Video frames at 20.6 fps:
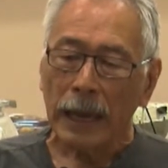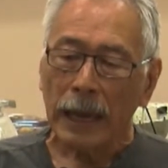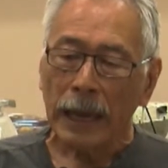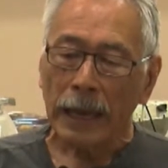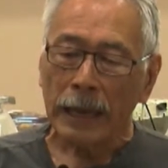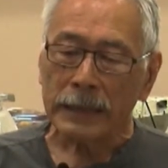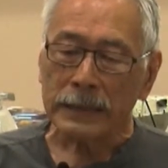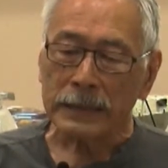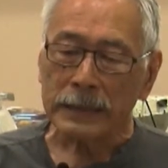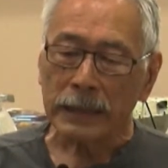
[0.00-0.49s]

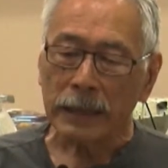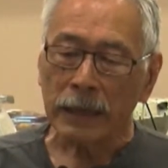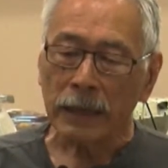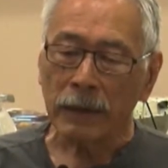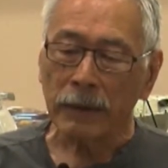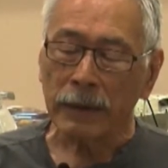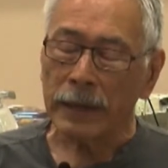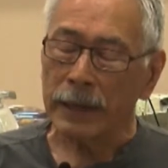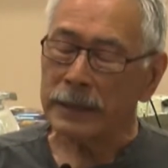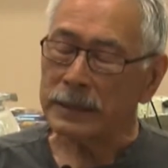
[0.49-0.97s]
and
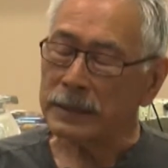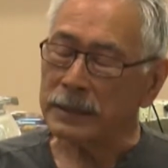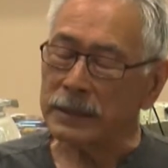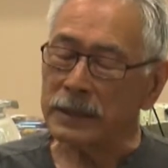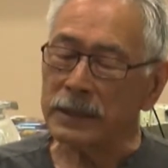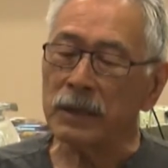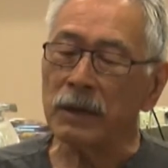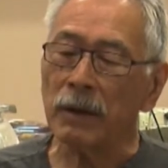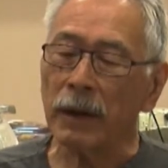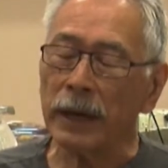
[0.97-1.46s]
I
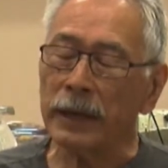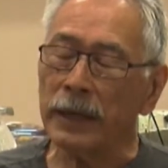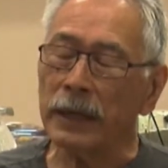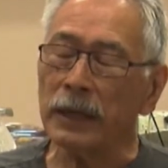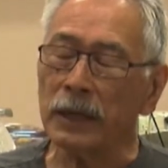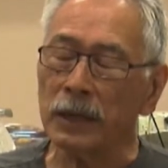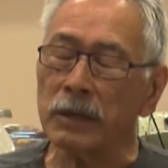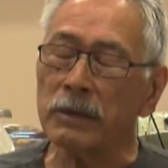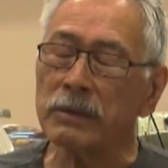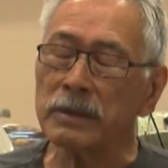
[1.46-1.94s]
said, I
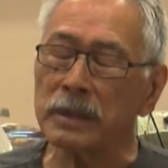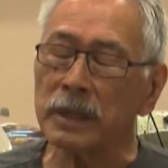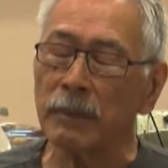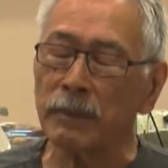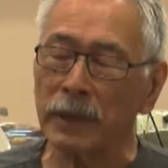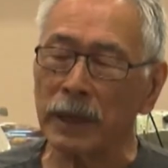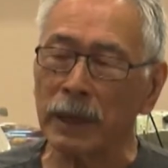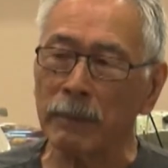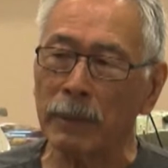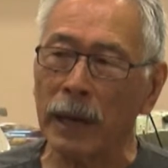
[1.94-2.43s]
need to do
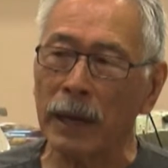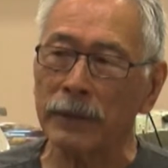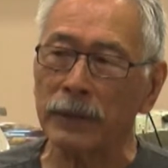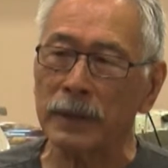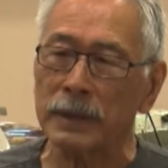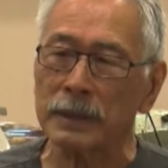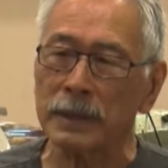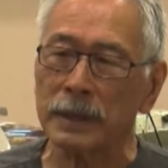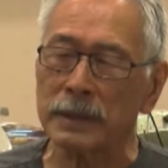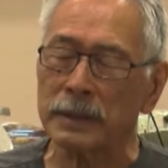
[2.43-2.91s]
something about
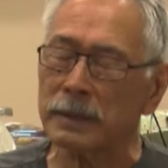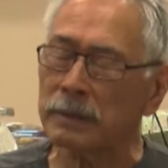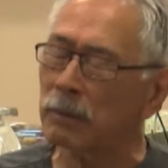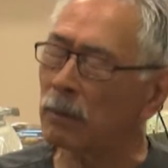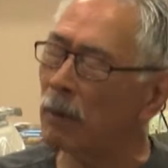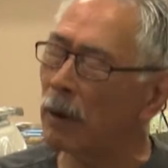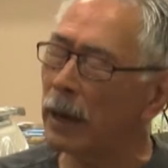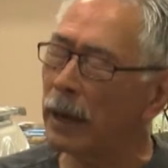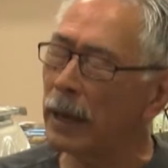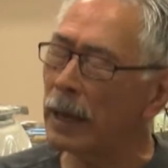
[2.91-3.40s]
this. I
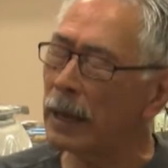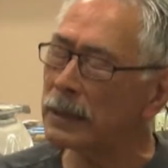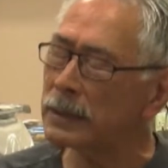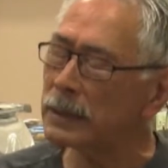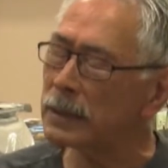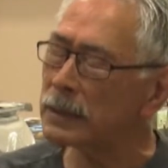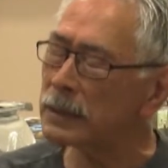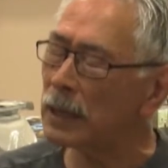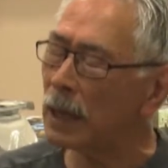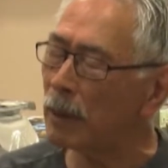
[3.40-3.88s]
said, why
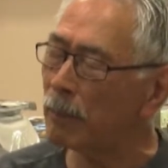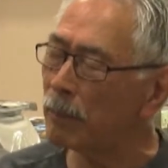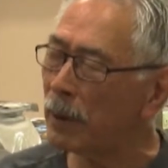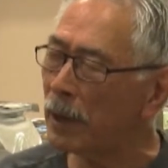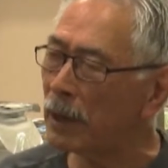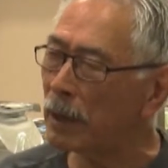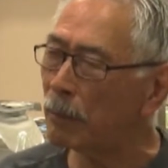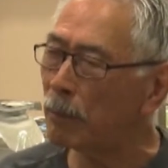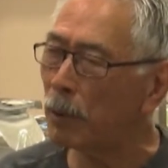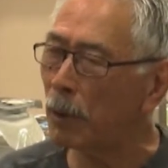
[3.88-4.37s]
has this not
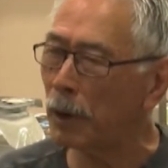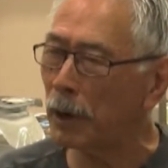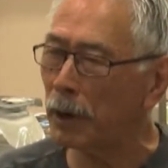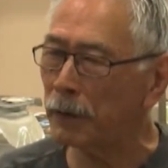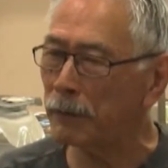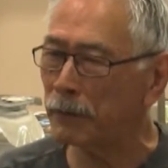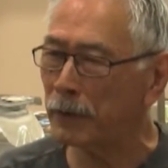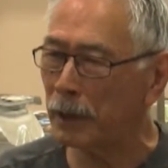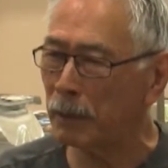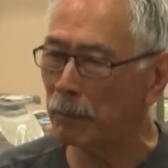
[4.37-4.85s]
been a
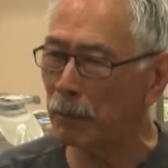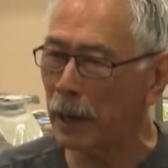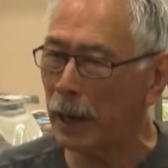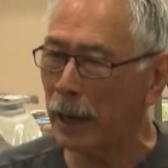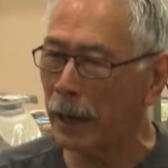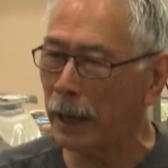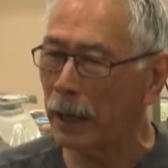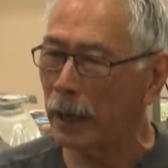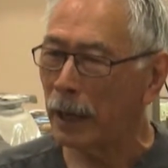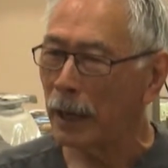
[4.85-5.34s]
part of then
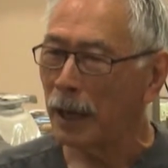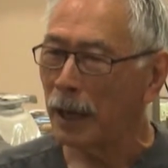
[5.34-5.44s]
my